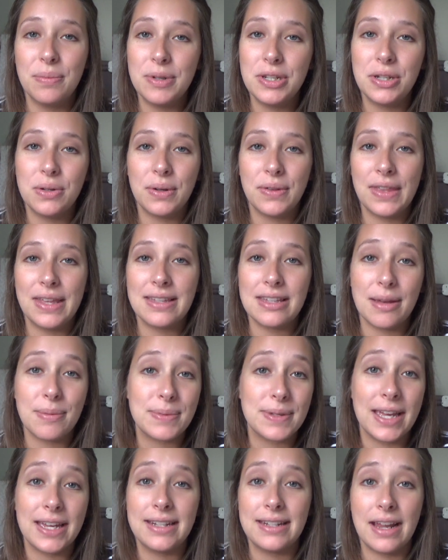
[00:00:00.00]
been doing these
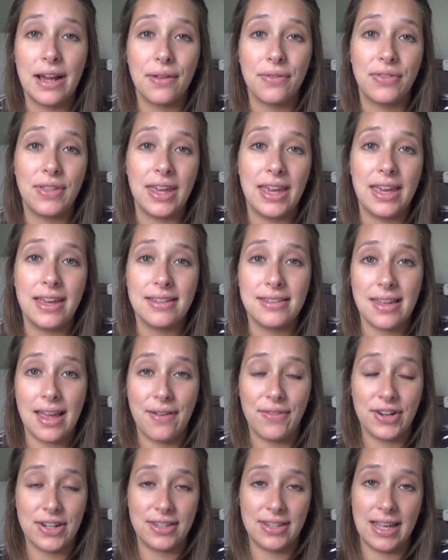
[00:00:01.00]
upside down things
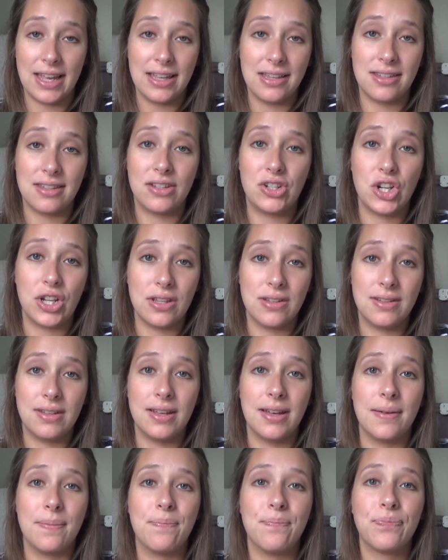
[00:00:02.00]
ever since, just
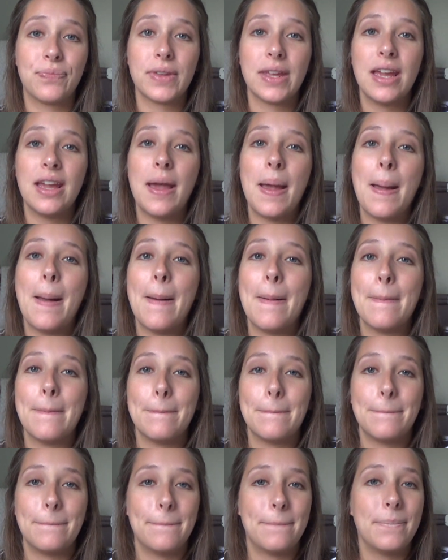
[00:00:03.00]
to,
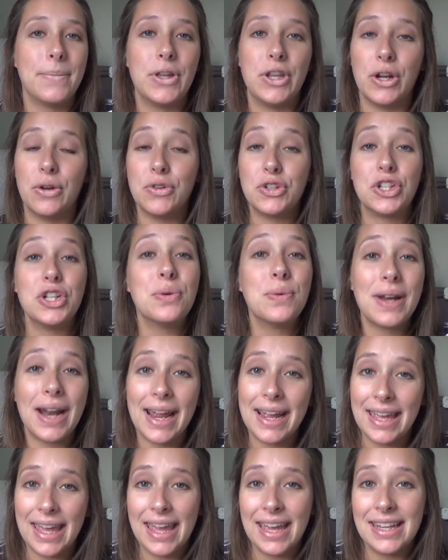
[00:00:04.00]
do what
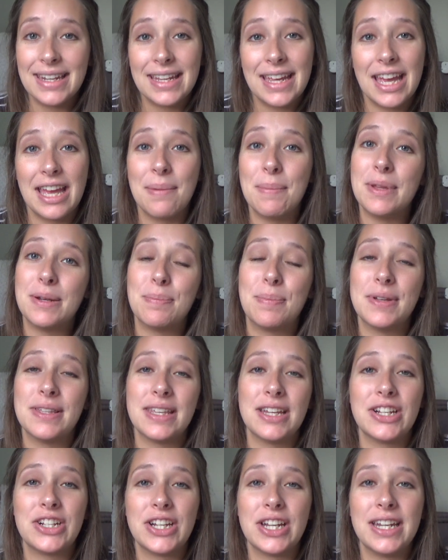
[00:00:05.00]
I can to get him in
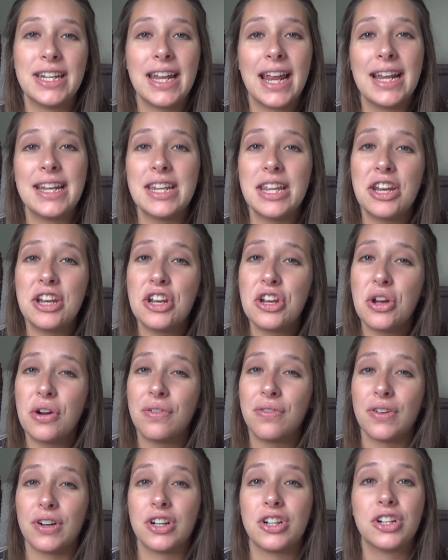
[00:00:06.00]
position. I didn't know
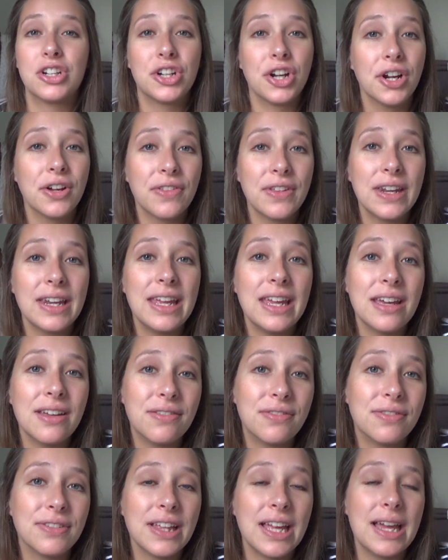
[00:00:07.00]
for sure that he had
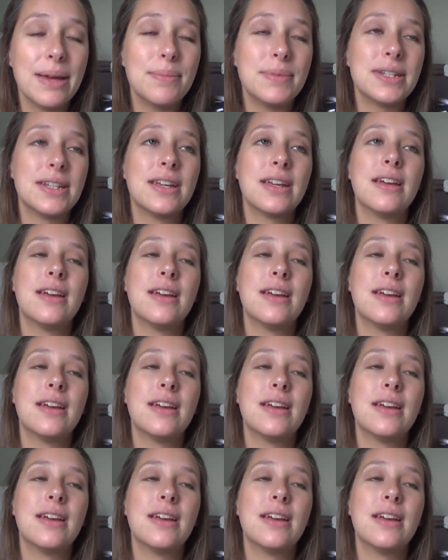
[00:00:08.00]
flipped.